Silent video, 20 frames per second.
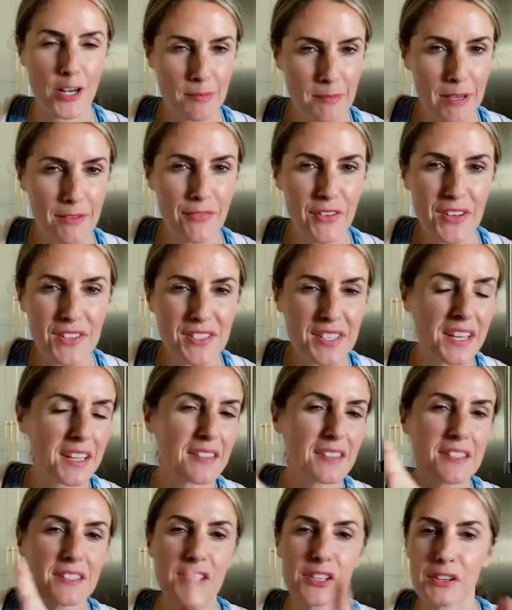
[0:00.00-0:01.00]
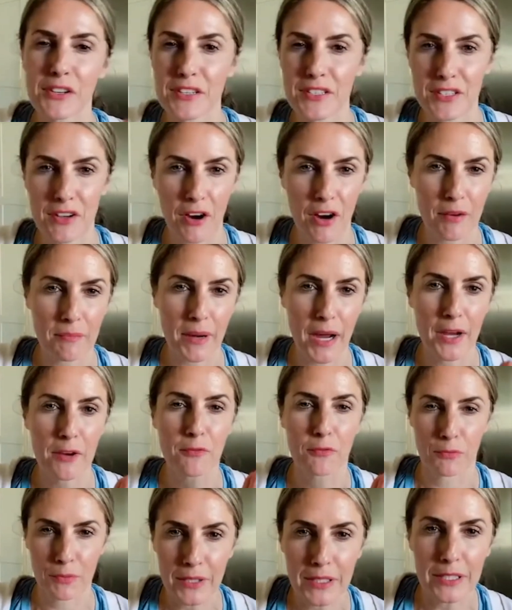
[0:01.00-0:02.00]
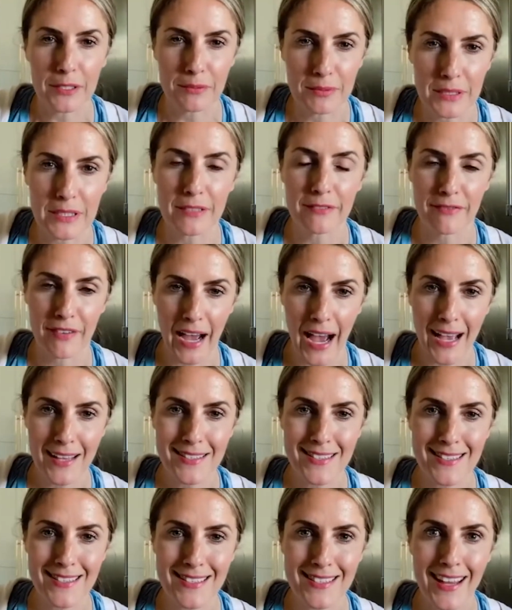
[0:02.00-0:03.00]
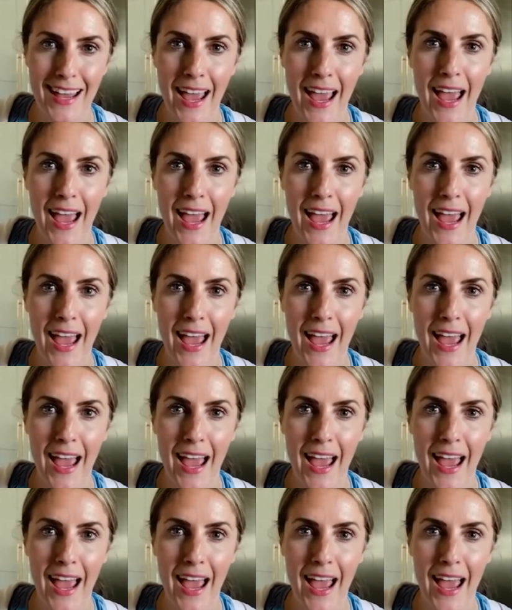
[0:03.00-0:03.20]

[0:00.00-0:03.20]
of me feels like this year has gone by really, really fast.